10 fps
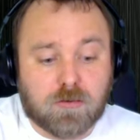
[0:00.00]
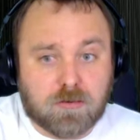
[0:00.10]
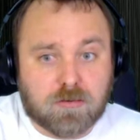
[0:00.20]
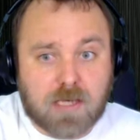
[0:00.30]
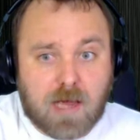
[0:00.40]

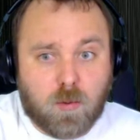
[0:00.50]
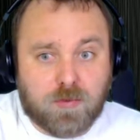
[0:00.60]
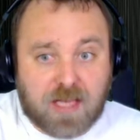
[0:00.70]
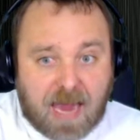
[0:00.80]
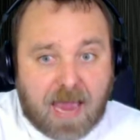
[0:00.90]
is now,
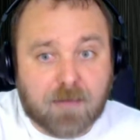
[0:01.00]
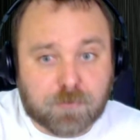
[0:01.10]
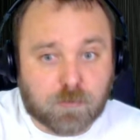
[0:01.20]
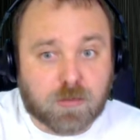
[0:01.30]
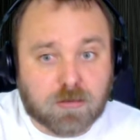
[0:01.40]
they have
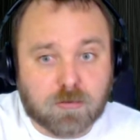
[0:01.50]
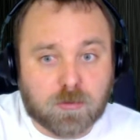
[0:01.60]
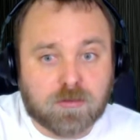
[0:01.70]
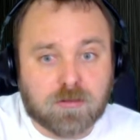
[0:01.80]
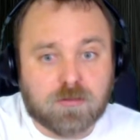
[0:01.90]
the
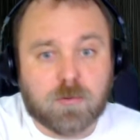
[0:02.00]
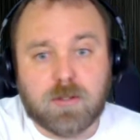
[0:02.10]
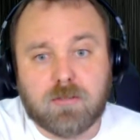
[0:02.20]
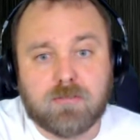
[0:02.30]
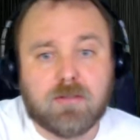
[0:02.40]
resources for it.